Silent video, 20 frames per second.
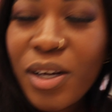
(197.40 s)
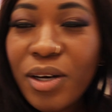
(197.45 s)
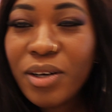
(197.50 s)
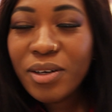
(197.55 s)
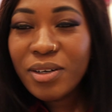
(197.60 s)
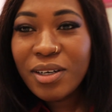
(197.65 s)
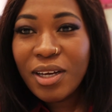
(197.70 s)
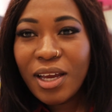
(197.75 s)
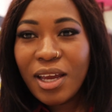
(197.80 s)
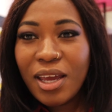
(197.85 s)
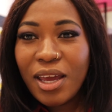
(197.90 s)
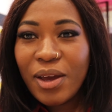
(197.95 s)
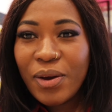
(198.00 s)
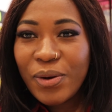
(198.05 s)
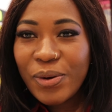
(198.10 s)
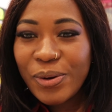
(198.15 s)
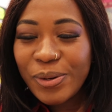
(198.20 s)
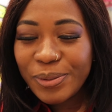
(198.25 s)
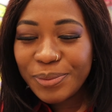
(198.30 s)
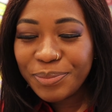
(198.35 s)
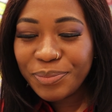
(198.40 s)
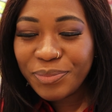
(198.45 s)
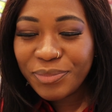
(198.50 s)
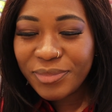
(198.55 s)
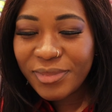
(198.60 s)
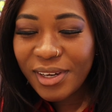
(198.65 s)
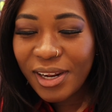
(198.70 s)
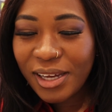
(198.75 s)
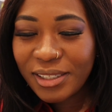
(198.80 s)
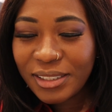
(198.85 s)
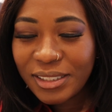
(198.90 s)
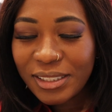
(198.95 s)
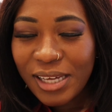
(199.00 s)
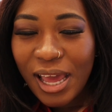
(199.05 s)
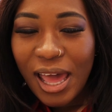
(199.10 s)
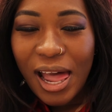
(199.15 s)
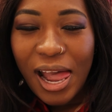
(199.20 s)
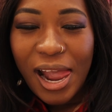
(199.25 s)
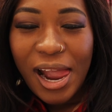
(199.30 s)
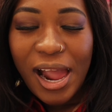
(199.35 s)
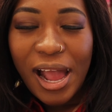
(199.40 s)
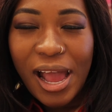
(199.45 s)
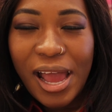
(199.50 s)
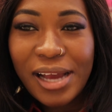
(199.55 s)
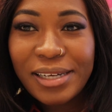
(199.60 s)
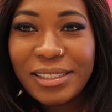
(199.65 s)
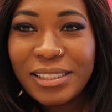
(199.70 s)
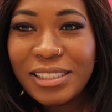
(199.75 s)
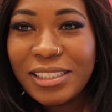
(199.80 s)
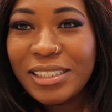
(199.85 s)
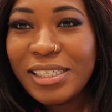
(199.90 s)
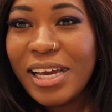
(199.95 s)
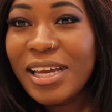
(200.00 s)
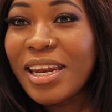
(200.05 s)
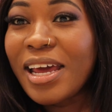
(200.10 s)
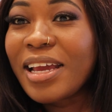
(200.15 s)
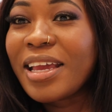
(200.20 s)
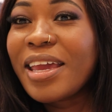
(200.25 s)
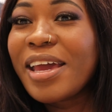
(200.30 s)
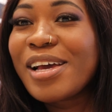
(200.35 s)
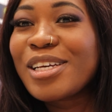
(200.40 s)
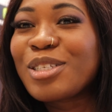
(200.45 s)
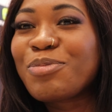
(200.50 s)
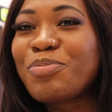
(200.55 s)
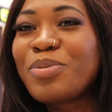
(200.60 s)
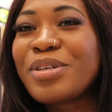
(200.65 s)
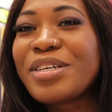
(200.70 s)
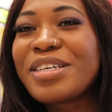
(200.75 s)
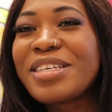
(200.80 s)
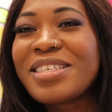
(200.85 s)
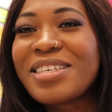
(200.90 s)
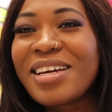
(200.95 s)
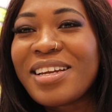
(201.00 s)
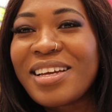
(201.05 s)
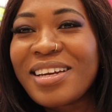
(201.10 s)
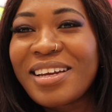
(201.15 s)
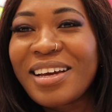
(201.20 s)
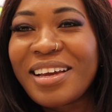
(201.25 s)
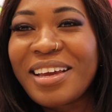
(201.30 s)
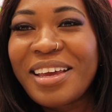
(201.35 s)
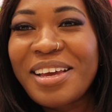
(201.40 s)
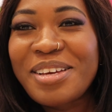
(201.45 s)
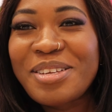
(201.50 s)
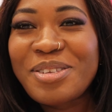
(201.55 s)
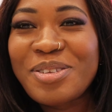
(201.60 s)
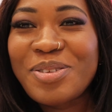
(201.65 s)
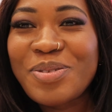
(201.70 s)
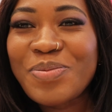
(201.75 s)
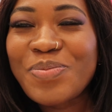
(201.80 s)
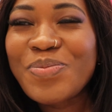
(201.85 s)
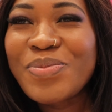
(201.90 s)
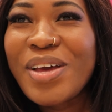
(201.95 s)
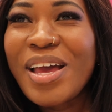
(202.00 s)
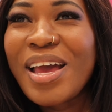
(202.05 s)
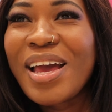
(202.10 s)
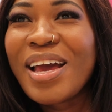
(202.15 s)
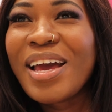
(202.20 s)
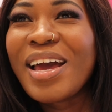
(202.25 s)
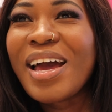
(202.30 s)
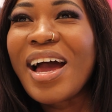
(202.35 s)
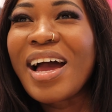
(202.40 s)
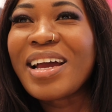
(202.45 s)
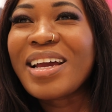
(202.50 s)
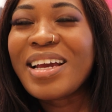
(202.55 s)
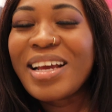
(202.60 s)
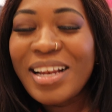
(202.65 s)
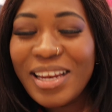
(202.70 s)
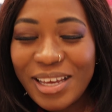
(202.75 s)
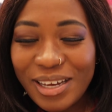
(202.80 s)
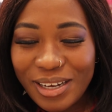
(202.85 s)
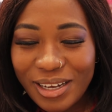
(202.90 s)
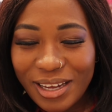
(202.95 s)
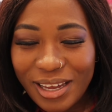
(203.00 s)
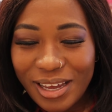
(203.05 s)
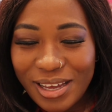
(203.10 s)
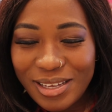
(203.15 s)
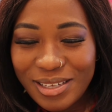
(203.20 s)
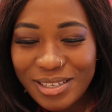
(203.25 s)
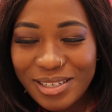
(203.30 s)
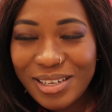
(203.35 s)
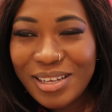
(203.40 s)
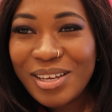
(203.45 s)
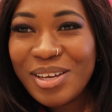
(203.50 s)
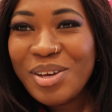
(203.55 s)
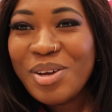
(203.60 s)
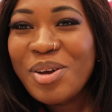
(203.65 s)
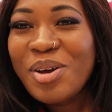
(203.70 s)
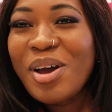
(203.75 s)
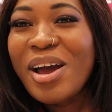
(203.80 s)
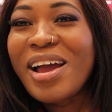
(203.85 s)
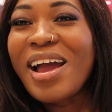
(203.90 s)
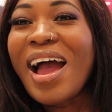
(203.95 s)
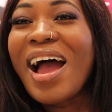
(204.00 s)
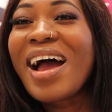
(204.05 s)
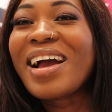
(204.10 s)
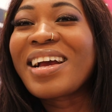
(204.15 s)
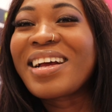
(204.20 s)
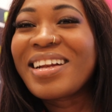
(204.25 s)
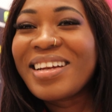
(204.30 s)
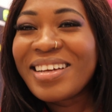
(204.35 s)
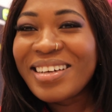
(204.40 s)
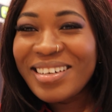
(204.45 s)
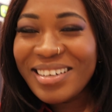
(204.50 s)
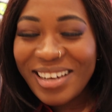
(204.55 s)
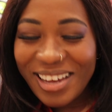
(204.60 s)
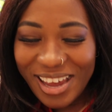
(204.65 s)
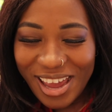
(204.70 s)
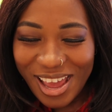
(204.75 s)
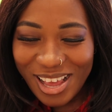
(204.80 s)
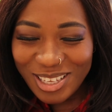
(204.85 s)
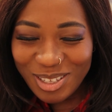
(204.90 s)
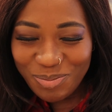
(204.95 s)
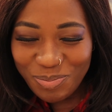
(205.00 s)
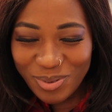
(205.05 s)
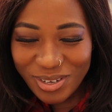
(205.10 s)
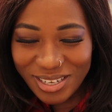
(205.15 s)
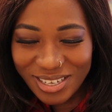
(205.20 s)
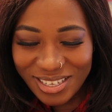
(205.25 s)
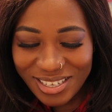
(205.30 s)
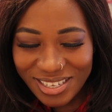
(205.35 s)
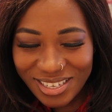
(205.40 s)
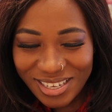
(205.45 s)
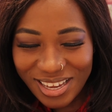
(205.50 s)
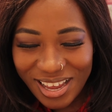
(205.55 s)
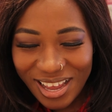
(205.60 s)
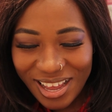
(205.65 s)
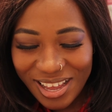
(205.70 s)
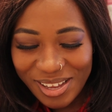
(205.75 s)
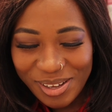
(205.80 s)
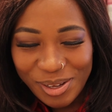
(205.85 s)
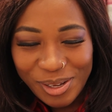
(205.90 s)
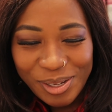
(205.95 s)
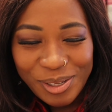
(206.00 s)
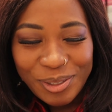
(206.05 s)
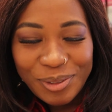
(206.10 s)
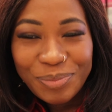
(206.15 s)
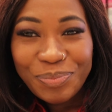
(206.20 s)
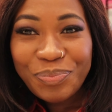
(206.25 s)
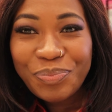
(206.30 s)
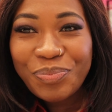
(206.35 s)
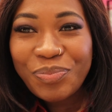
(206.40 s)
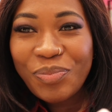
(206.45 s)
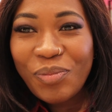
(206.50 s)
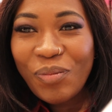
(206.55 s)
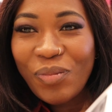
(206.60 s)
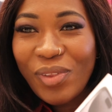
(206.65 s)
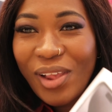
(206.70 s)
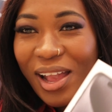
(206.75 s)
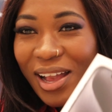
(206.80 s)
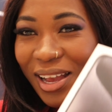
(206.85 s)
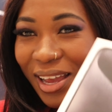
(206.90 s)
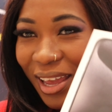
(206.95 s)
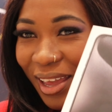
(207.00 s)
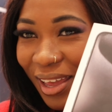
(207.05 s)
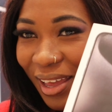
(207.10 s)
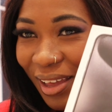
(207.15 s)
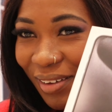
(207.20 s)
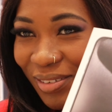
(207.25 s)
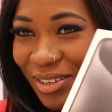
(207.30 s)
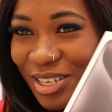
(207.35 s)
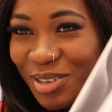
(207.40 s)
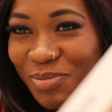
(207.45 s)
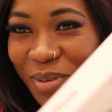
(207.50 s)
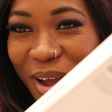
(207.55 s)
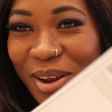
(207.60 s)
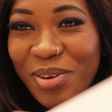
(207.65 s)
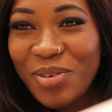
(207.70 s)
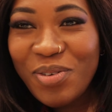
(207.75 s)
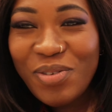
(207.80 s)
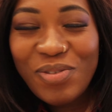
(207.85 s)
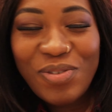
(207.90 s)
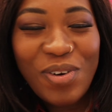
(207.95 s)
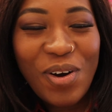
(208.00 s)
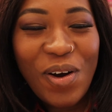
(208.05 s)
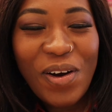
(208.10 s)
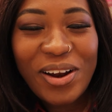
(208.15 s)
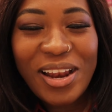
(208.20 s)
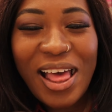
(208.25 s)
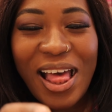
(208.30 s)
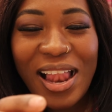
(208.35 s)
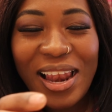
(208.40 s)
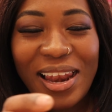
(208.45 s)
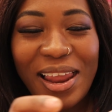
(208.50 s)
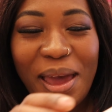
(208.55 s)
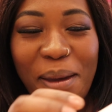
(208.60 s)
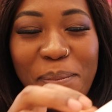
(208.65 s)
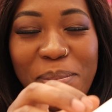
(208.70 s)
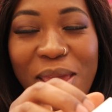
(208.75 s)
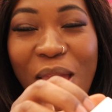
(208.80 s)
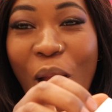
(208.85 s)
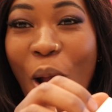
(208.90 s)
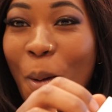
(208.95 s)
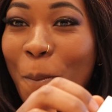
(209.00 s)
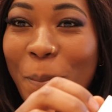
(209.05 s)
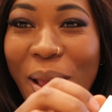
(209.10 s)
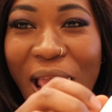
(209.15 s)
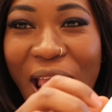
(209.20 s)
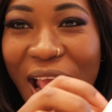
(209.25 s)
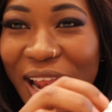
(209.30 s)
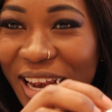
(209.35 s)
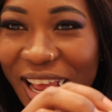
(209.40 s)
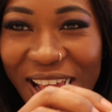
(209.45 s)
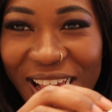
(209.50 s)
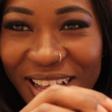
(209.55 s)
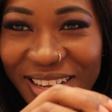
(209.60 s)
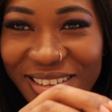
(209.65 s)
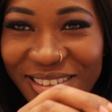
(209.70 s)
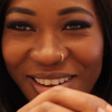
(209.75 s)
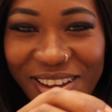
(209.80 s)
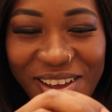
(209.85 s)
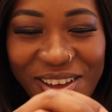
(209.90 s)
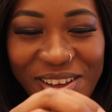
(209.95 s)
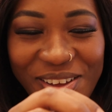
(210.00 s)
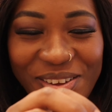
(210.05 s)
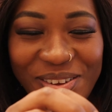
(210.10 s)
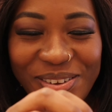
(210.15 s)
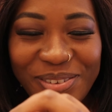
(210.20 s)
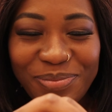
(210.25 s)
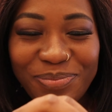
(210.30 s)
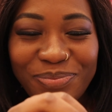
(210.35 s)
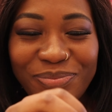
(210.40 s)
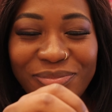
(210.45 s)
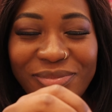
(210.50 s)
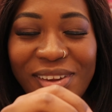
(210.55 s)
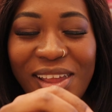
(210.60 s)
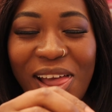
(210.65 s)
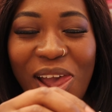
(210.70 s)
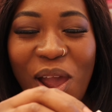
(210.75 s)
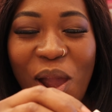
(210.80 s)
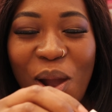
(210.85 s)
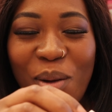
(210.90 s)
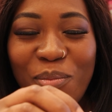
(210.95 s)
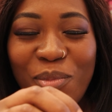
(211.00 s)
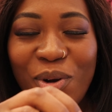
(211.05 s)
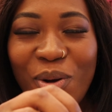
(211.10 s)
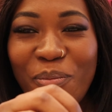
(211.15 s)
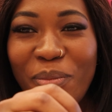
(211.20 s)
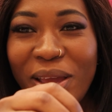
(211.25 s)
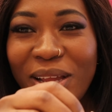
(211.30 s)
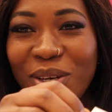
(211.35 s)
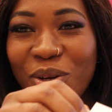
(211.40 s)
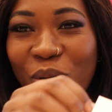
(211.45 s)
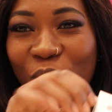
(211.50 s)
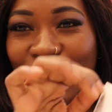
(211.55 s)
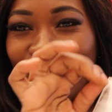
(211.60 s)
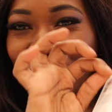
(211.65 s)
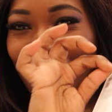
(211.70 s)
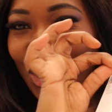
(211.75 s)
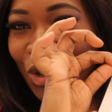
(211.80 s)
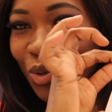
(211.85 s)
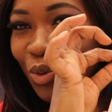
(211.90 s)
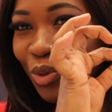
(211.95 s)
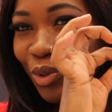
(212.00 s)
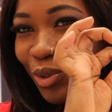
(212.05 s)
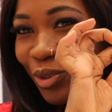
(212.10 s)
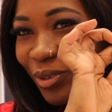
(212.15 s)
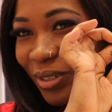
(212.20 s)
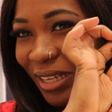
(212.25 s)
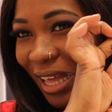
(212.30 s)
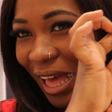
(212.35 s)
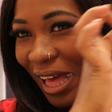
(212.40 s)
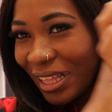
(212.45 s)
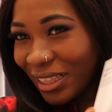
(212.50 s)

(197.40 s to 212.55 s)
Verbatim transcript: Okay. Oh. I got and a case, please. I need a case. A clear case. A clear case, please. Okay, with my new phone. Let me open it now. Moment of truth.